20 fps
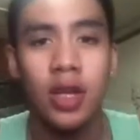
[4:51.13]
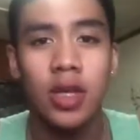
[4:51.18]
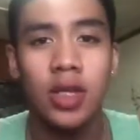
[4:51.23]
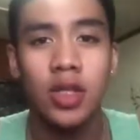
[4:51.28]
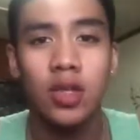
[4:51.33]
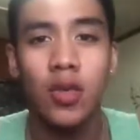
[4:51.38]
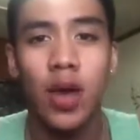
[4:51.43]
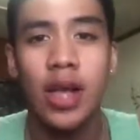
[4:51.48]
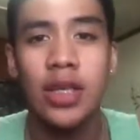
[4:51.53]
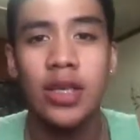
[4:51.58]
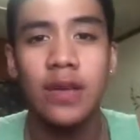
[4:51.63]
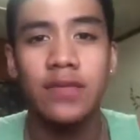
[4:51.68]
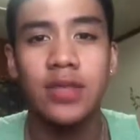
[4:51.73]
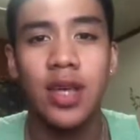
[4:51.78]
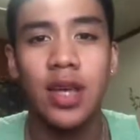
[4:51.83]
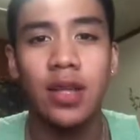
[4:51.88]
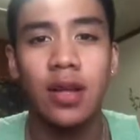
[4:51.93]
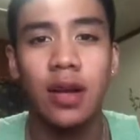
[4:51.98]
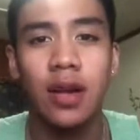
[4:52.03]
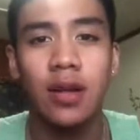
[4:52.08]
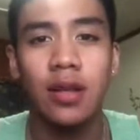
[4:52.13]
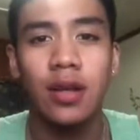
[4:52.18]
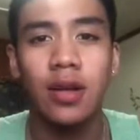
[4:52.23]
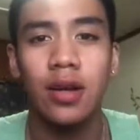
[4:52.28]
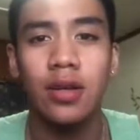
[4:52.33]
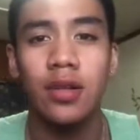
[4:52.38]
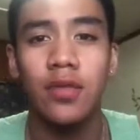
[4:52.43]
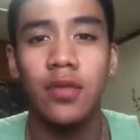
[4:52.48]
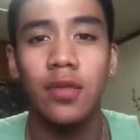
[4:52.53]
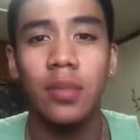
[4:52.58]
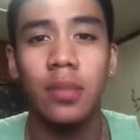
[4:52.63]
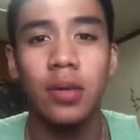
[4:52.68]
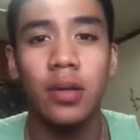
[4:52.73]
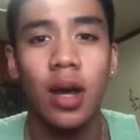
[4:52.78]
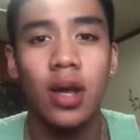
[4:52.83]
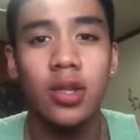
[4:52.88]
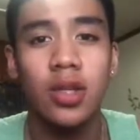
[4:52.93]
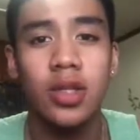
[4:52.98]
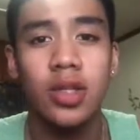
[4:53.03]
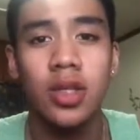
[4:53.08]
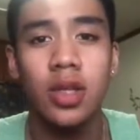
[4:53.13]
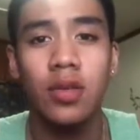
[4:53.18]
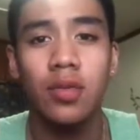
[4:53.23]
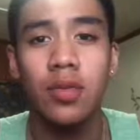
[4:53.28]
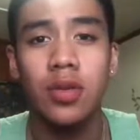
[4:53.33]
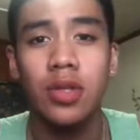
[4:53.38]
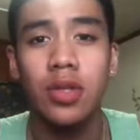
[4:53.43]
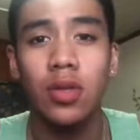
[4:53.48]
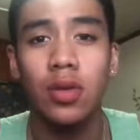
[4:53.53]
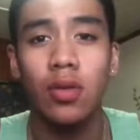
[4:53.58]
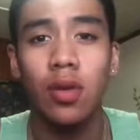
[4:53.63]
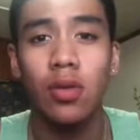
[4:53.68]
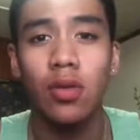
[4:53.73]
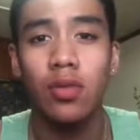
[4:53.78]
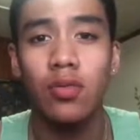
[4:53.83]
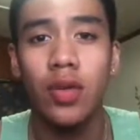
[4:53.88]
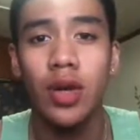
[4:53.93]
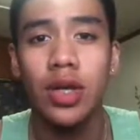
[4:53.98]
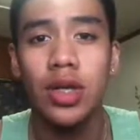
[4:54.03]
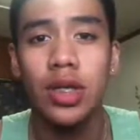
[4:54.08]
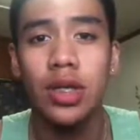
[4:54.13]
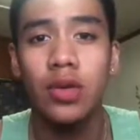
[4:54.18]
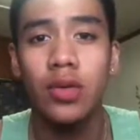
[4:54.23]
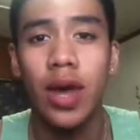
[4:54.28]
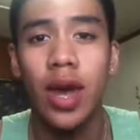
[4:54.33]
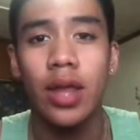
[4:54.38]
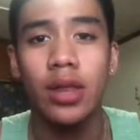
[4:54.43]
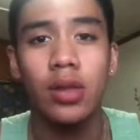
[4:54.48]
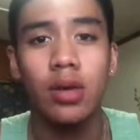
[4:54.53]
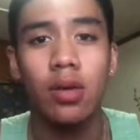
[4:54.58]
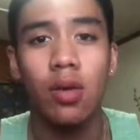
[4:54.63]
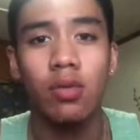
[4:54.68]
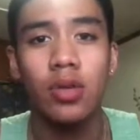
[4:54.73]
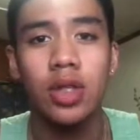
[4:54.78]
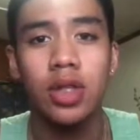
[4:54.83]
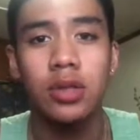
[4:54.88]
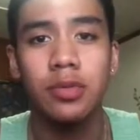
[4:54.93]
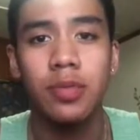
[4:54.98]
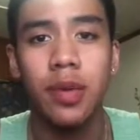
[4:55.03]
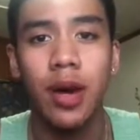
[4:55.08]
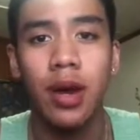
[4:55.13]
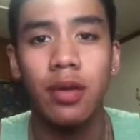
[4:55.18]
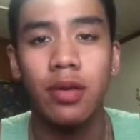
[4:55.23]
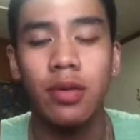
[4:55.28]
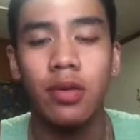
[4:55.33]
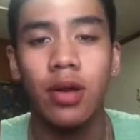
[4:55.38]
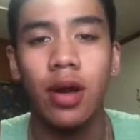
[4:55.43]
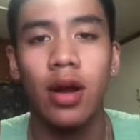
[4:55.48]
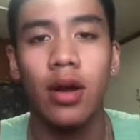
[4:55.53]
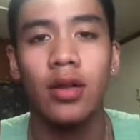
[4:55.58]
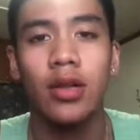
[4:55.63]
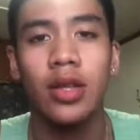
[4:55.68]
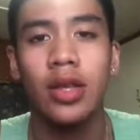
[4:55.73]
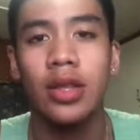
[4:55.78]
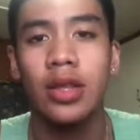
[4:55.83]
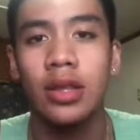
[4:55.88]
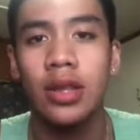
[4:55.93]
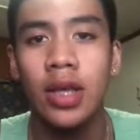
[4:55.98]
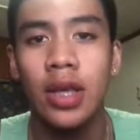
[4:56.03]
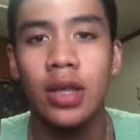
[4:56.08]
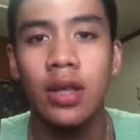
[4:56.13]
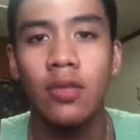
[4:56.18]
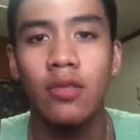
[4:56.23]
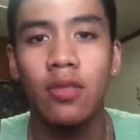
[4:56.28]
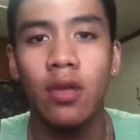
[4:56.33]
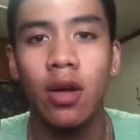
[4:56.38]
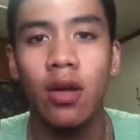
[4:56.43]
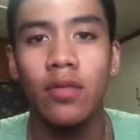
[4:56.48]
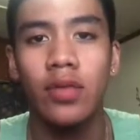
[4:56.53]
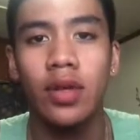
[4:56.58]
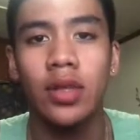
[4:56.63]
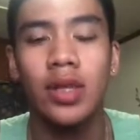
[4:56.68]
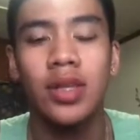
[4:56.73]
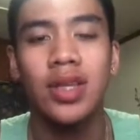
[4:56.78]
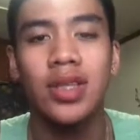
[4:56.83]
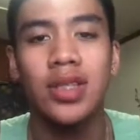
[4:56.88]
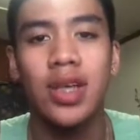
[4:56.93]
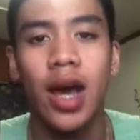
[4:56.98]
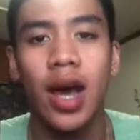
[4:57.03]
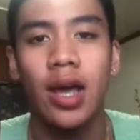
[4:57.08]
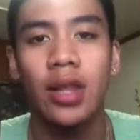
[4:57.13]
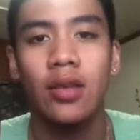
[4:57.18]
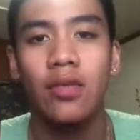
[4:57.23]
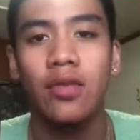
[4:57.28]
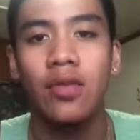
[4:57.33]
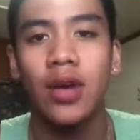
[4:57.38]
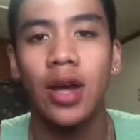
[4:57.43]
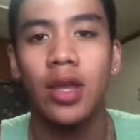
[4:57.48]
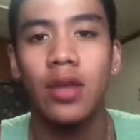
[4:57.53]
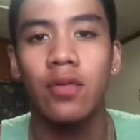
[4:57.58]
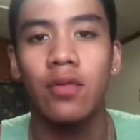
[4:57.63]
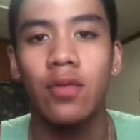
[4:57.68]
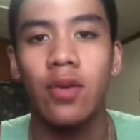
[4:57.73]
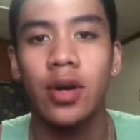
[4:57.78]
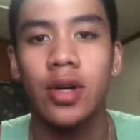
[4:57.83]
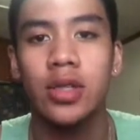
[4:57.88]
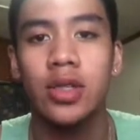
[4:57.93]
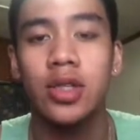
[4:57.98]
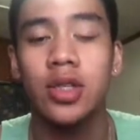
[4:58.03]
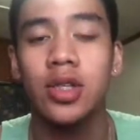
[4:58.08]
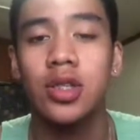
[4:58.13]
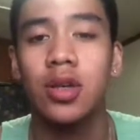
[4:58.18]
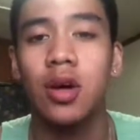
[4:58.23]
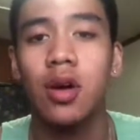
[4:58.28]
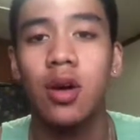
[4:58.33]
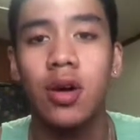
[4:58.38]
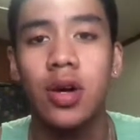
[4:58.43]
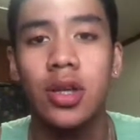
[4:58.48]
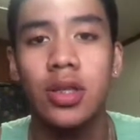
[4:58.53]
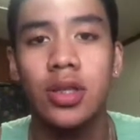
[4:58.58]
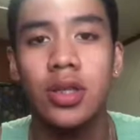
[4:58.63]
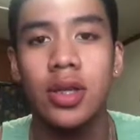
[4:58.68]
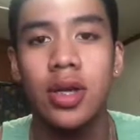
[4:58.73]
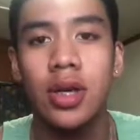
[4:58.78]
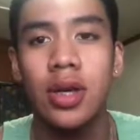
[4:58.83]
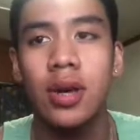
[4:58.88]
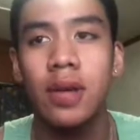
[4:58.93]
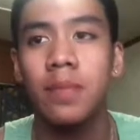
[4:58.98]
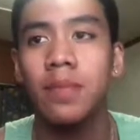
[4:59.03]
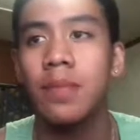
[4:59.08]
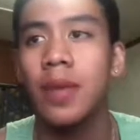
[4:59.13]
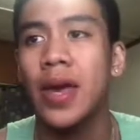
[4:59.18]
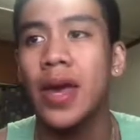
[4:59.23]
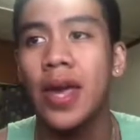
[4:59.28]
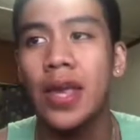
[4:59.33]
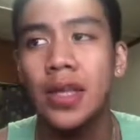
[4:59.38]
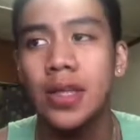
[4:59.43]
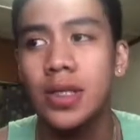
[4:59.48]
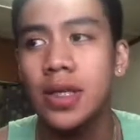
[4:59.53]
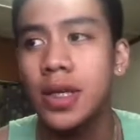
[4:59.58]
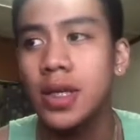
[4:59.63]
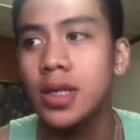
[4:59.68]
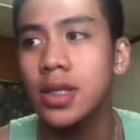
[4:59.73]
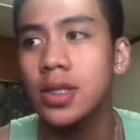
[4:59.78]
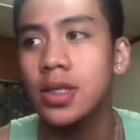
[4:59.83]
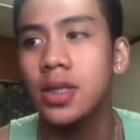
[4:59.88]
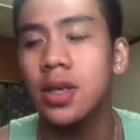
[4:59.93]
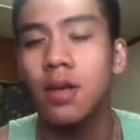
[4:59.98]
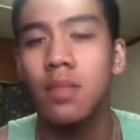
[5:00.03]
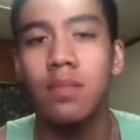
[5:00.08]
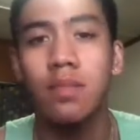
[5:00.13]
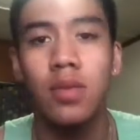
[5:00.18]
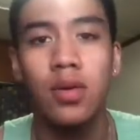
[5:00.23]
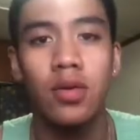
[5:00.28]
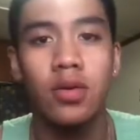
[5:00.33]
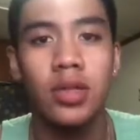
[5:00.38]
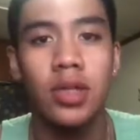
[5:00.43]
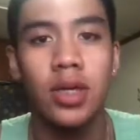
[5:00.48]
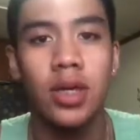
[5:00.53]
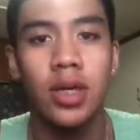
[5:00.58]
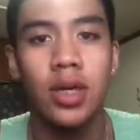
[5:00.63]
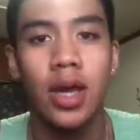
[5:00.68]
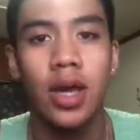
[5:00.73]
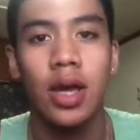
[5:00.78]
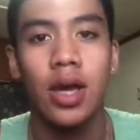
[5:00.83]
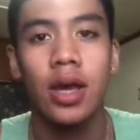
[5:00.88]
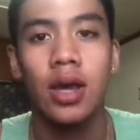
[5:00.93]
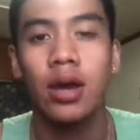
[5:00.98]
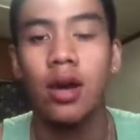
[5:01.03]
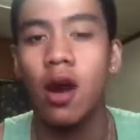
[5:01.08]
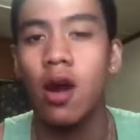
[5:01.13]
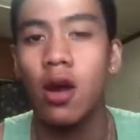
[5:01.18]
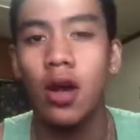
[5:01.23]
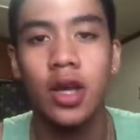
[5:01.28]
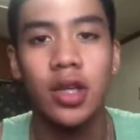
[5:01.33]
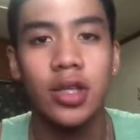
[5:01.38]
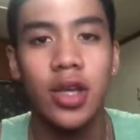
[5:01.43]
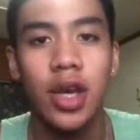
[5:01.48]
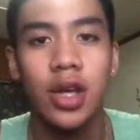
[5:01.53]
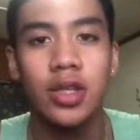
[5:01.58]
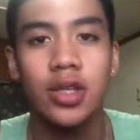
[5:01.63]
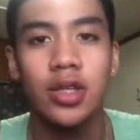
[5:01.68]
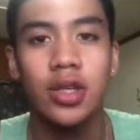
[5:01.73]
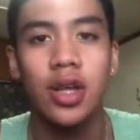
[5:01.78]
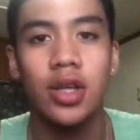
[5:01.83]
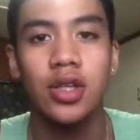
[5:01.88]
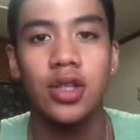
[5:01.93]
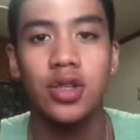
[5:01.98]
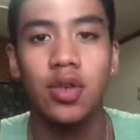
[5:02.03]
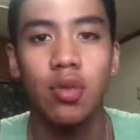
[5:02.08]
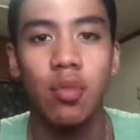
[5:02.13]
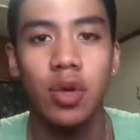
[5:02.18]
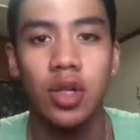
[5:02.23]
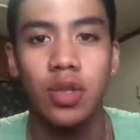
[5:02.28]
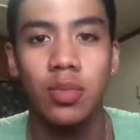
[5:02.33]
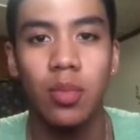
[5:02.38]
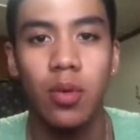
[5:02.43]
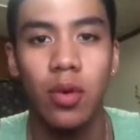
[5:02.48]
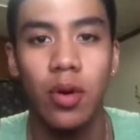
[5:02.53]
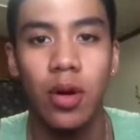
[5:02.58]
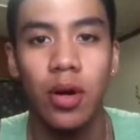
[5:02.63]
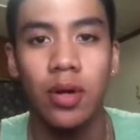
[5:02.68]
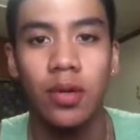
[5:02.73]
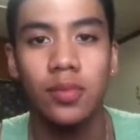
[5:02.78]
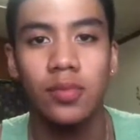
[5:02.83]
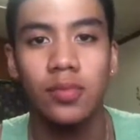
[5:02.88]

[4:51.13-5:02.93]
So as I've said earlier, the Fibonacci sequence, the golden ratio, and the golden spiral are indeed involved in the design of creative works such as art, paintings, music, architecture, and so much more.